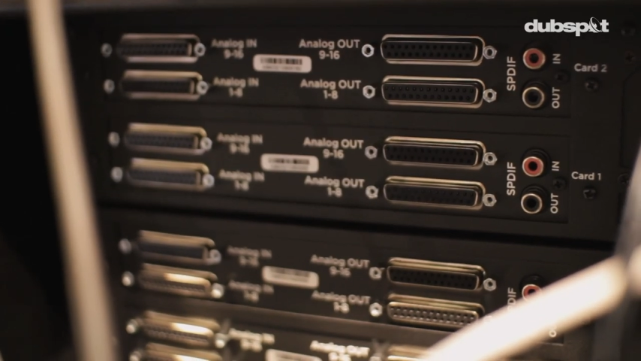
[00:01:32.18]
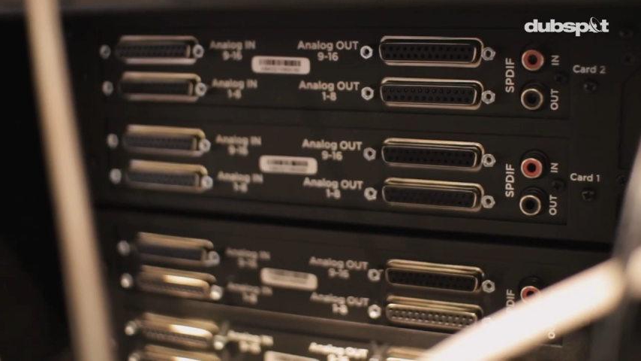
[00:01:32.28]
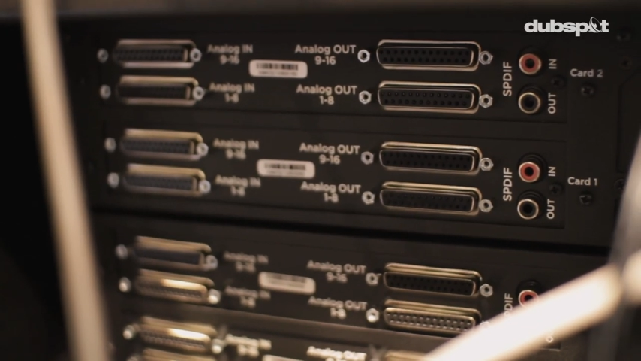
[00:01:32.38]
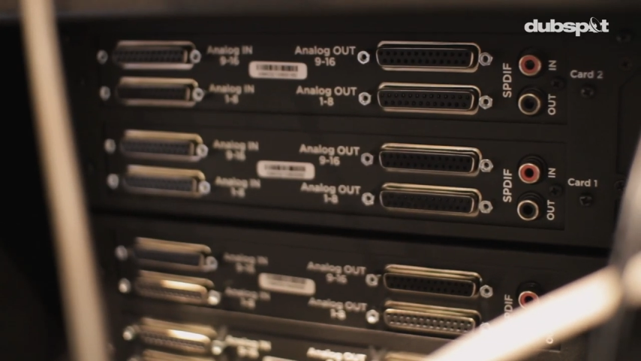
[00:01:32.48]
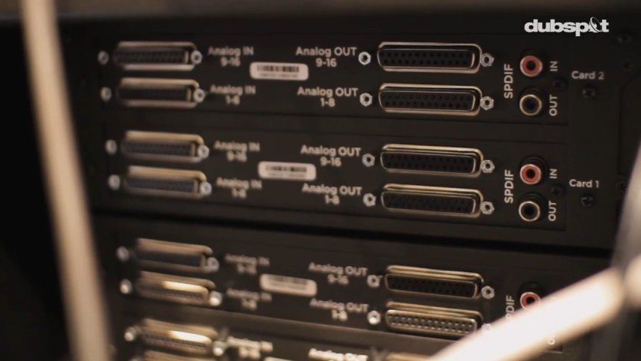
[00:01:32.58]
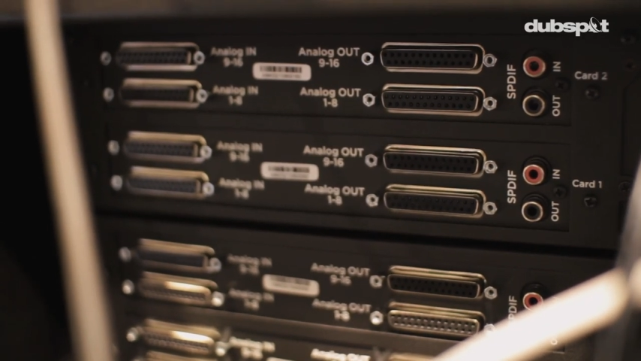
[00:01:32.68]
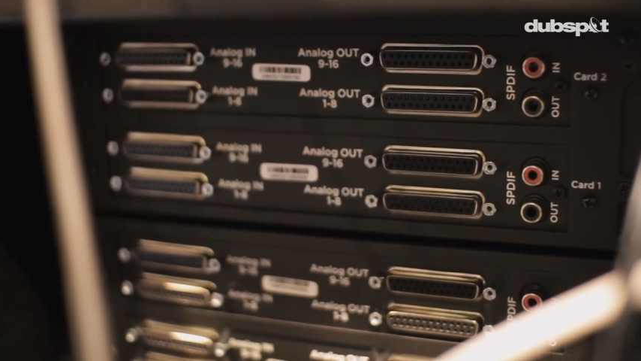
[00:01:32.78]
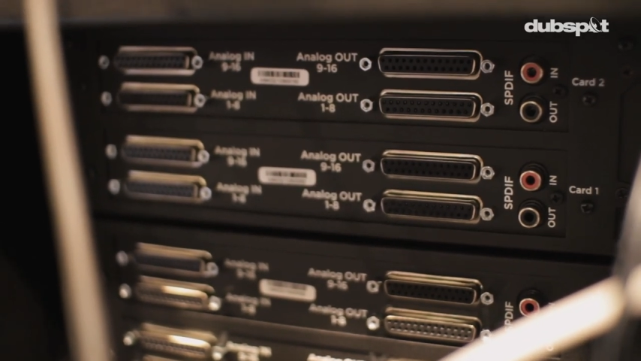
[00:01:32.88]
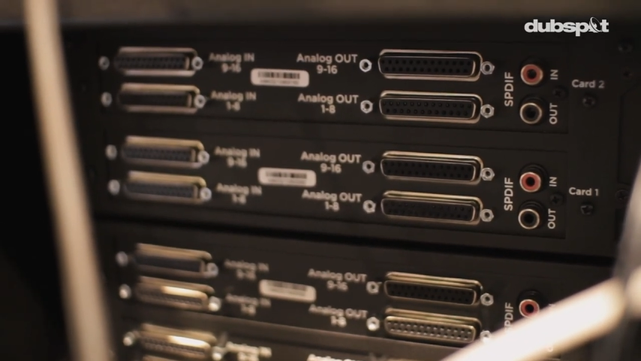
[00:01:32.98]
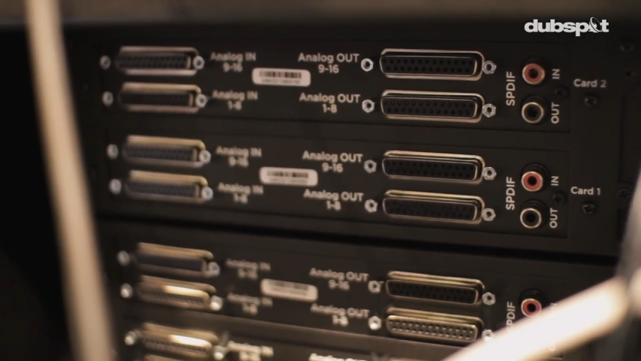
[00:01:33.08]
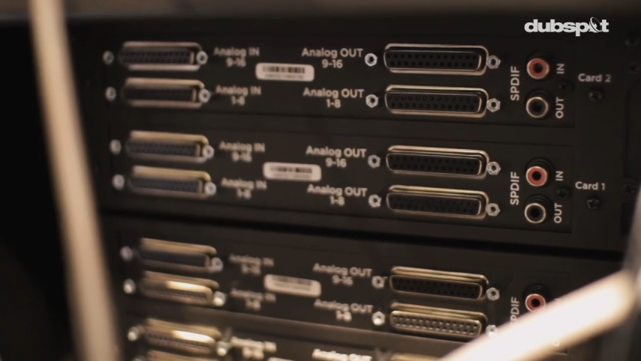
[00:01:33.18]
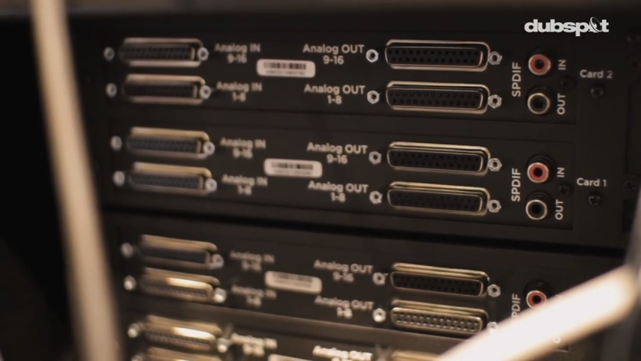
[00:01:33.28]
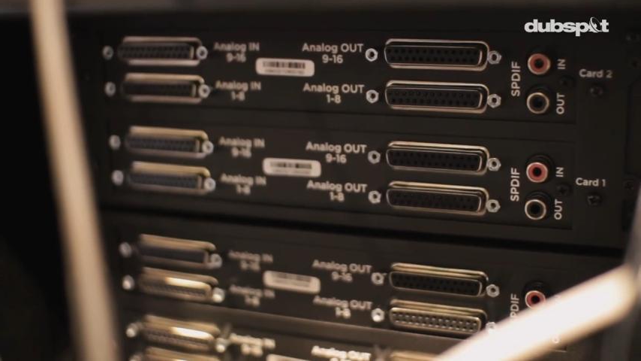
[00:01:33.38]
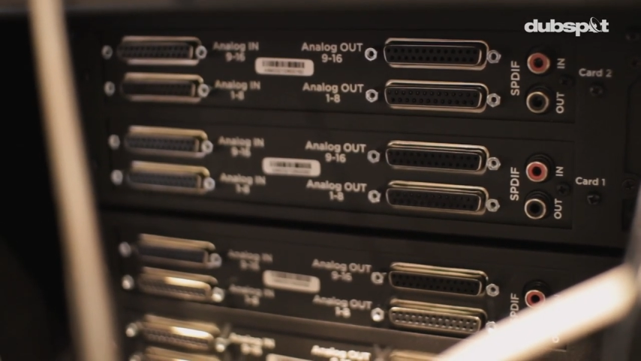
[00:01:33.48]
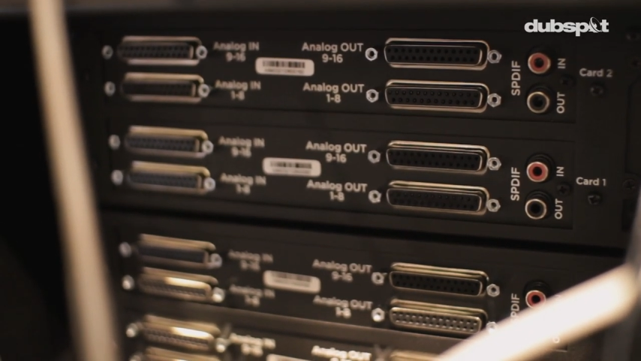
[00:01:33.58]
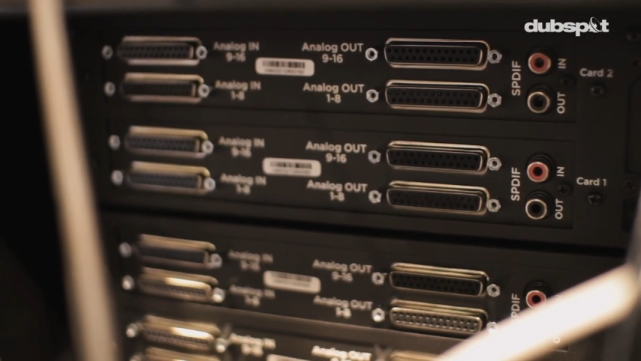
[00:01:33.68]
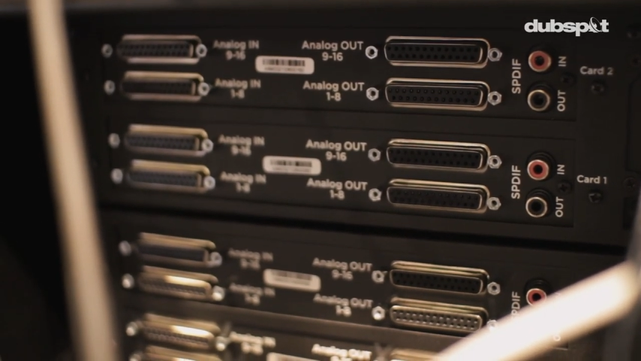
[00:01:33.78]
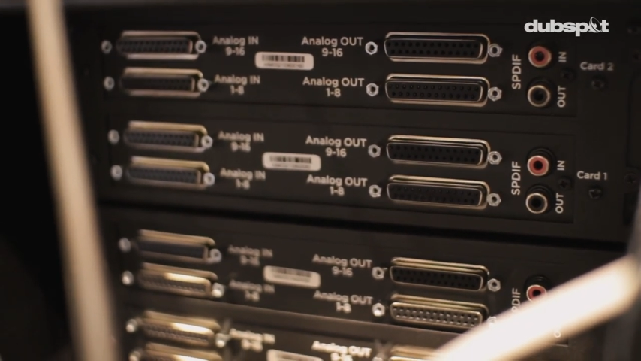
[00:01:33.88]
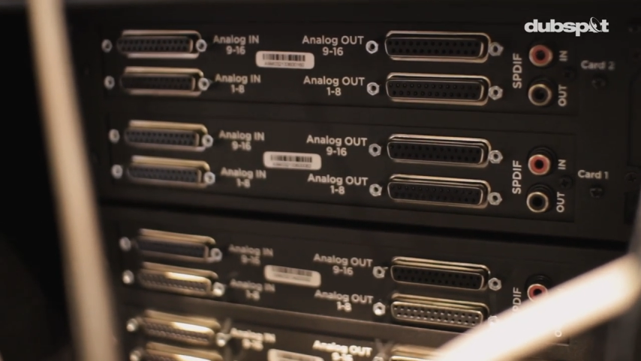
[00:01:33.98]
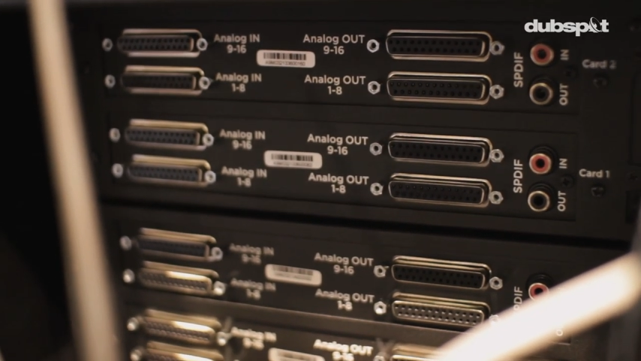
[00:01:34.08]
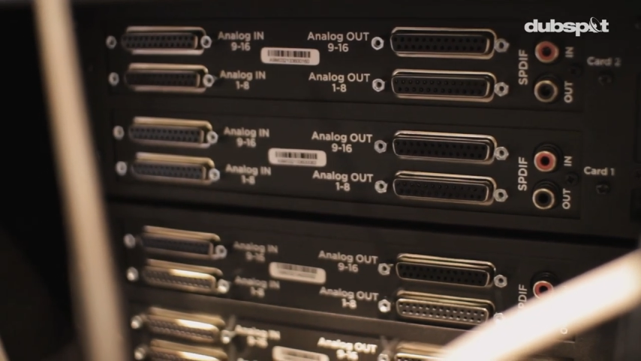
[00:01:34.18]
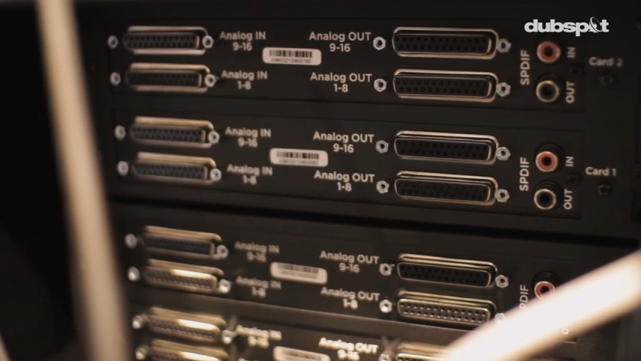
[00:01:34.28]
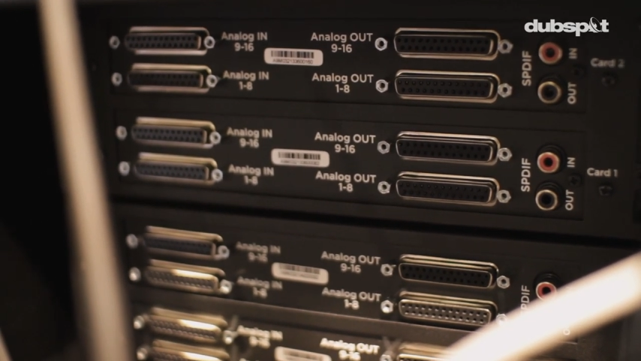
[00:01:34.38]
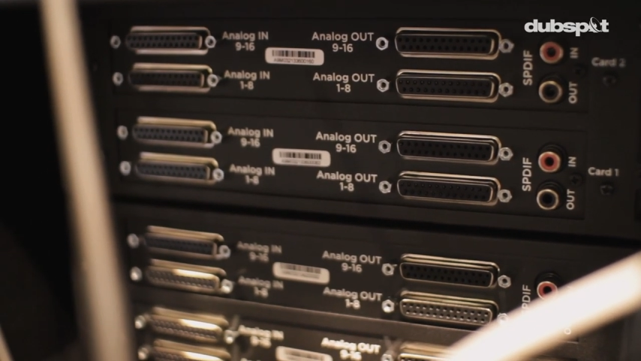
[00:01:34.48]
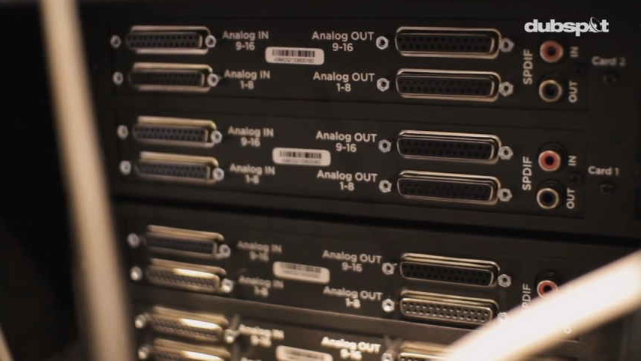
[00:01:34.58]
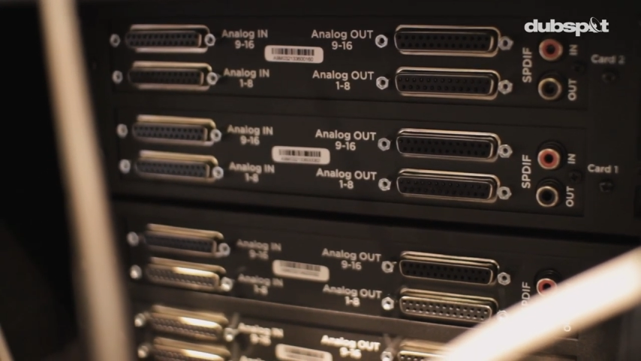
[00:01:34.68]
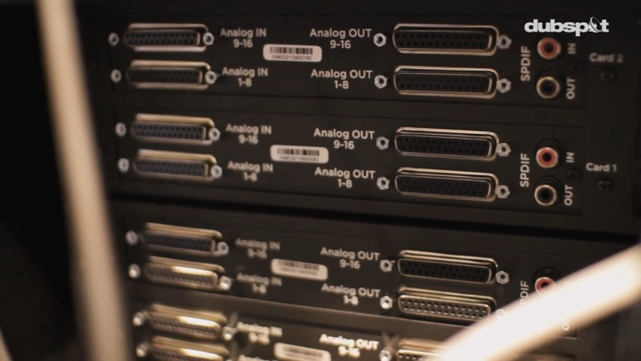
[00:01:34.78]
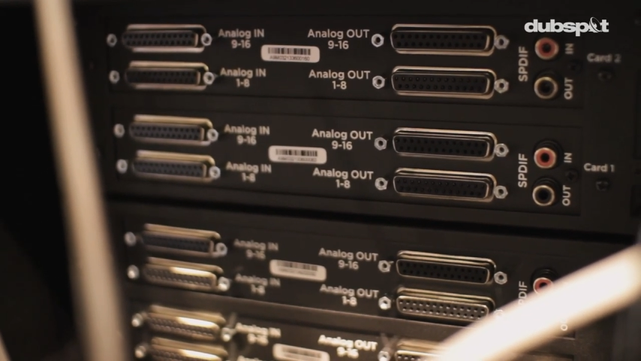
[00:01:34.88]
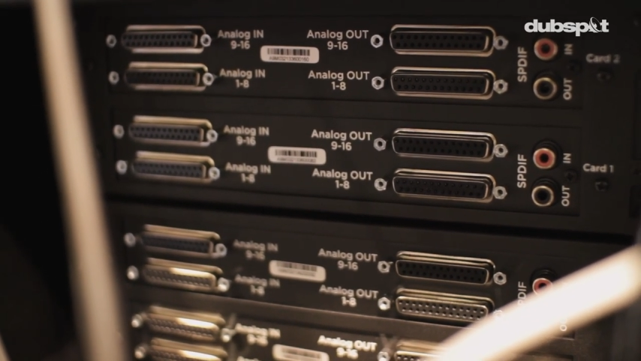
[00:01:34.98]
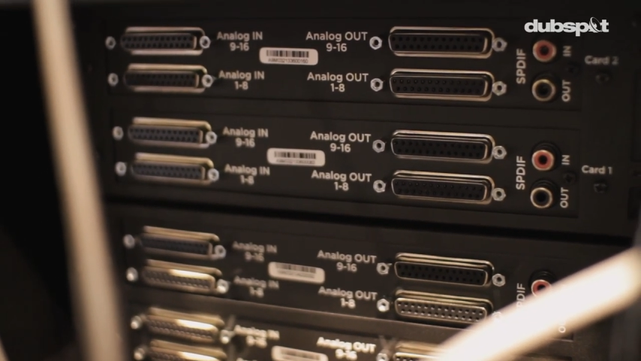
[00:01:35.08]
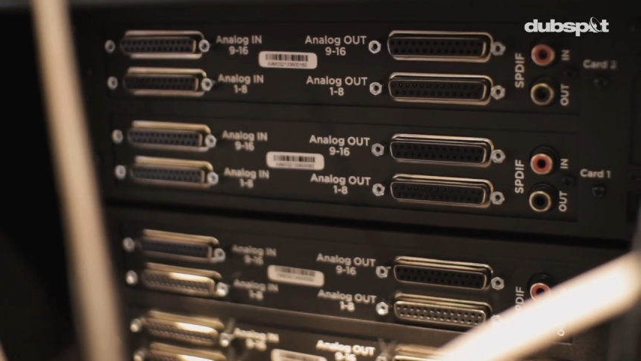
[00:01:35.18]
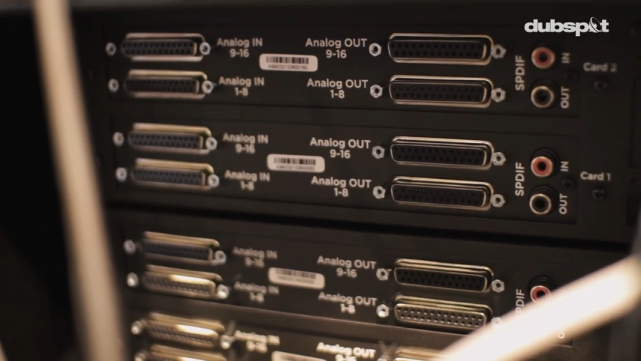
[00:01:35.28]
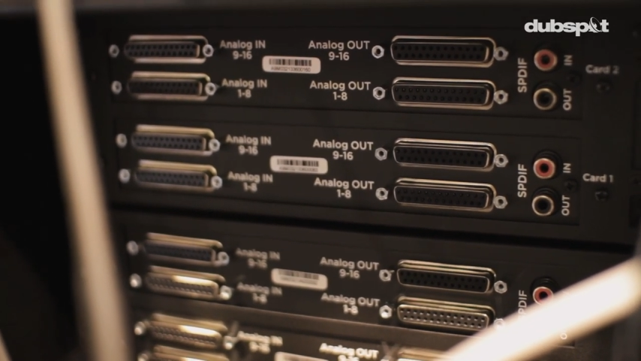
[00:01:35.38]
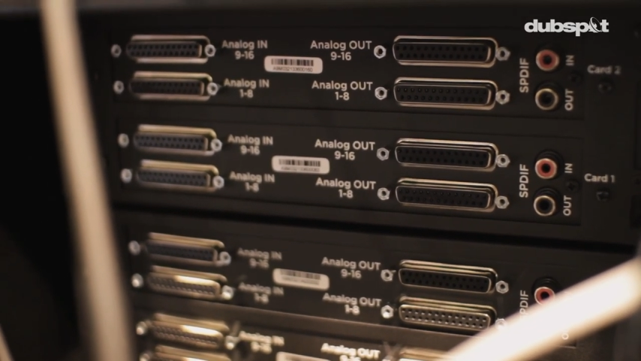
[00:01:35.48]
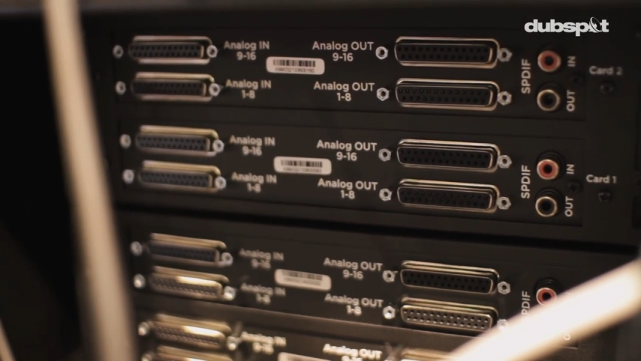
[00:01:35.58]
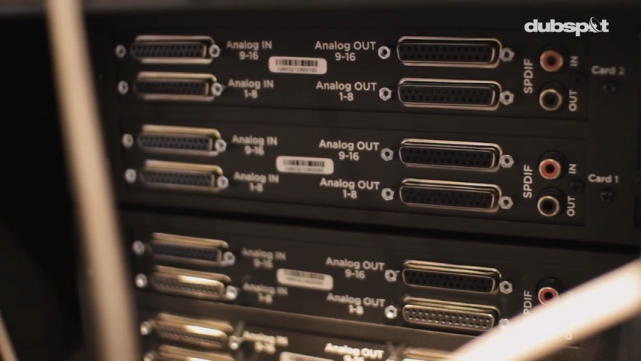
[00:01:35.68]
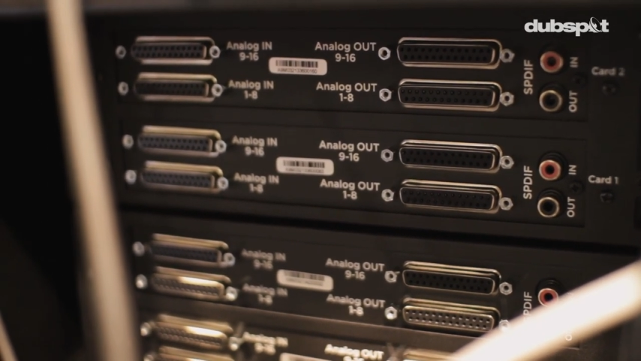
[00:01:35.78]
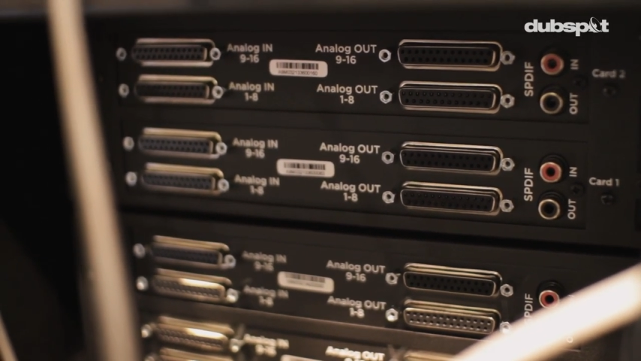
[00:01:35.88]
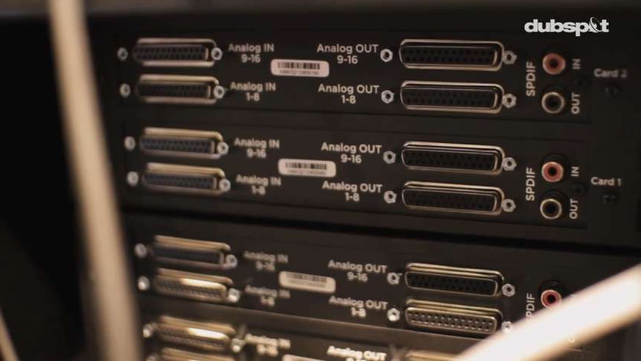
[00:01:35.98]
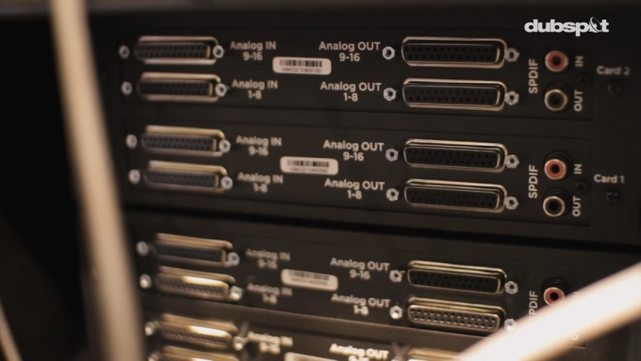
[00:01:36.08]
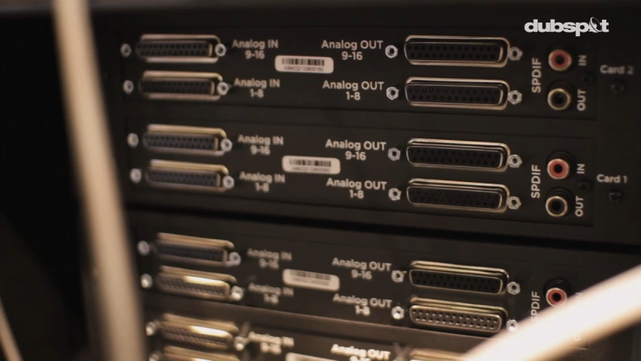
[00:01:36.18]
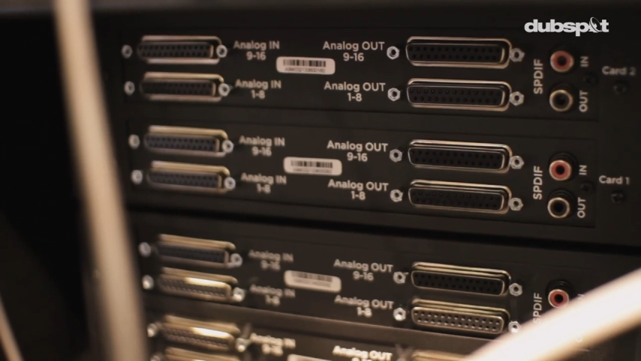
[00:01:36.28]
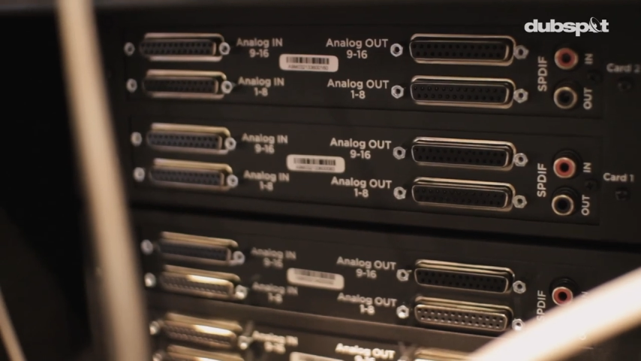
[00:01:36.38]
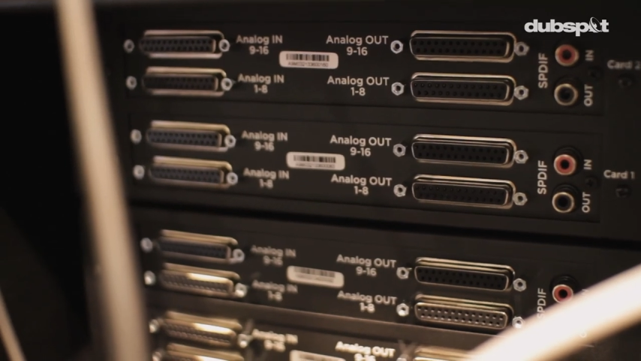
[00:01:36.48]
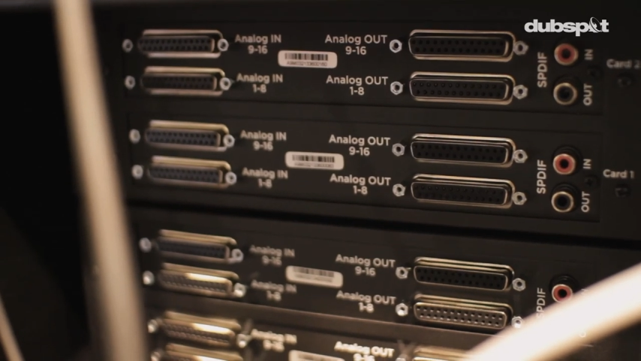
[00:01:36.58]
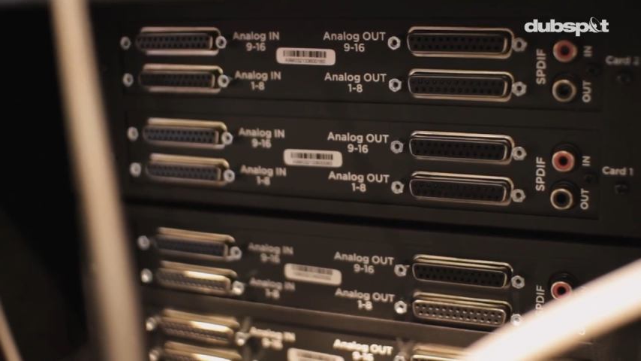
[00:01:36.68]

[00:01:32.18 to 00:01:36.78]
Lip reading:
No face is visible, so there are no lips to read.